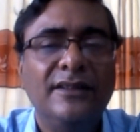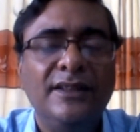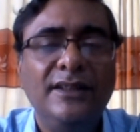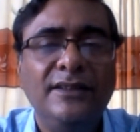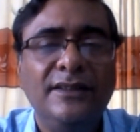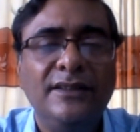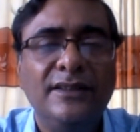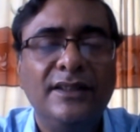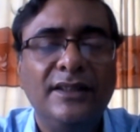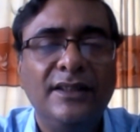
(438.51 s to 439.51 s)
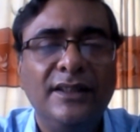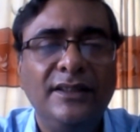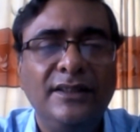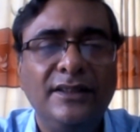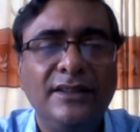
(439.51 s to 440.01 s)
hit,
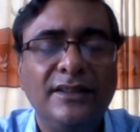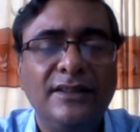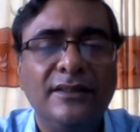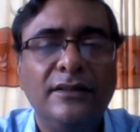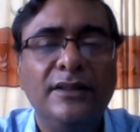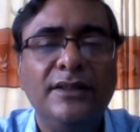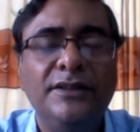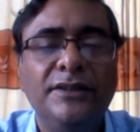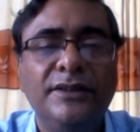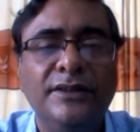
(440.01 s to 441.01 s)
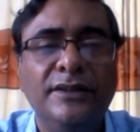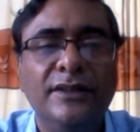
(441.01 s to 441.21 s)
hit, heat.